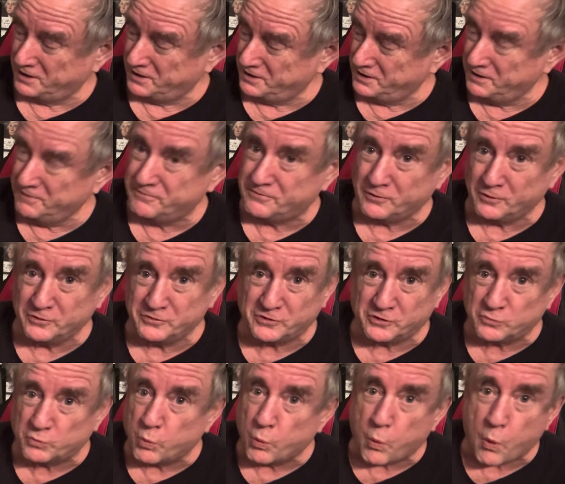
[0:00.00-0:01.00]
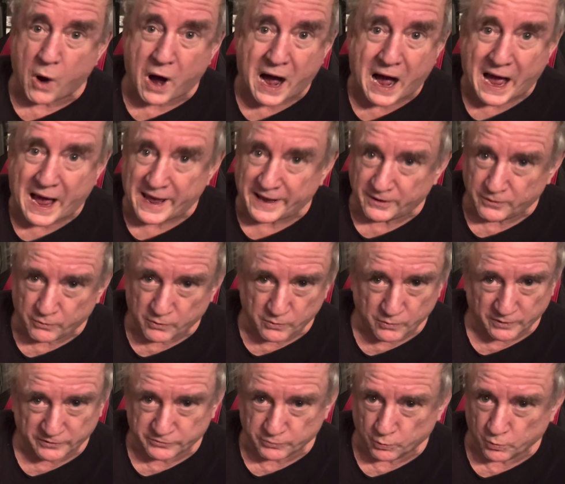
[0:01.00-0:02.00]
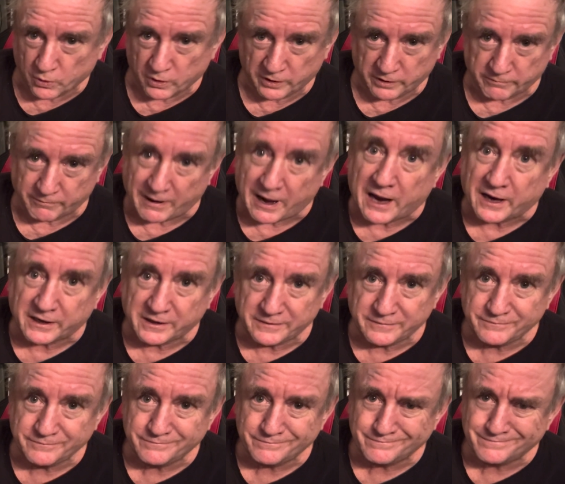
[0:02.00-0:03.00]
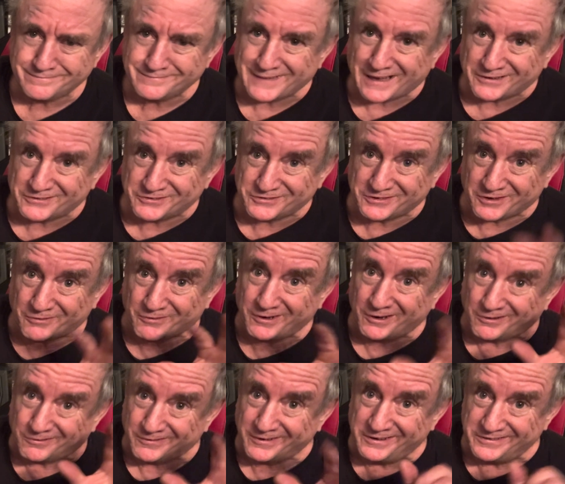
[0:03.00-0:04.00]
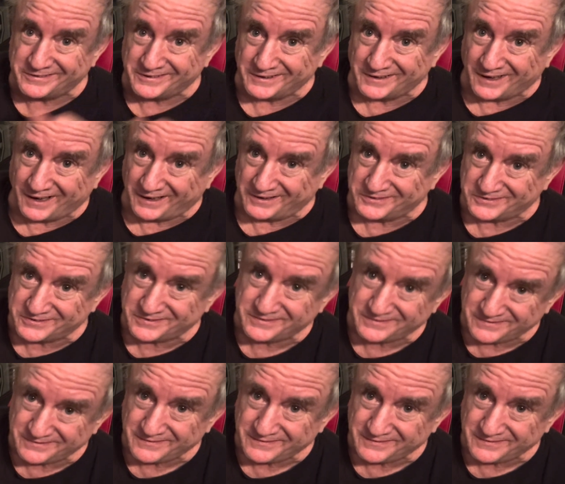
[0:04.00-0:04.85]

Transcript: influences why we went to war in Iraq. That's the real reason, guys.